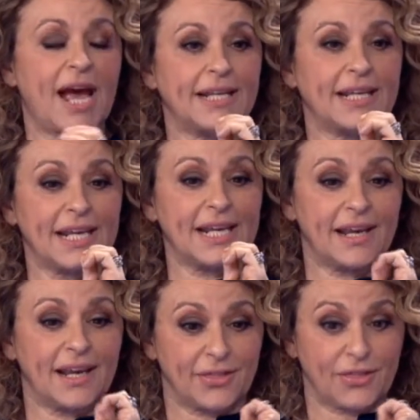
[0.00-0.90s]
And it, it,
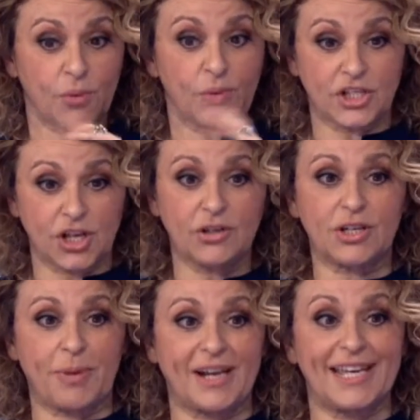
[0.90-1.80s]
though we joke
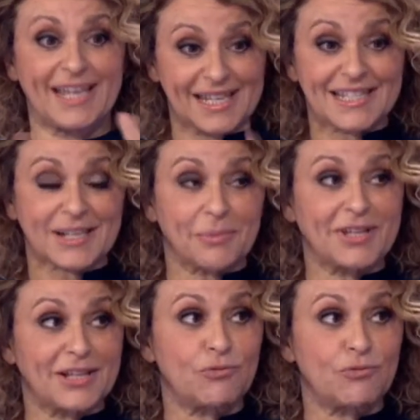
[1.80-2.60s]
about it, is something that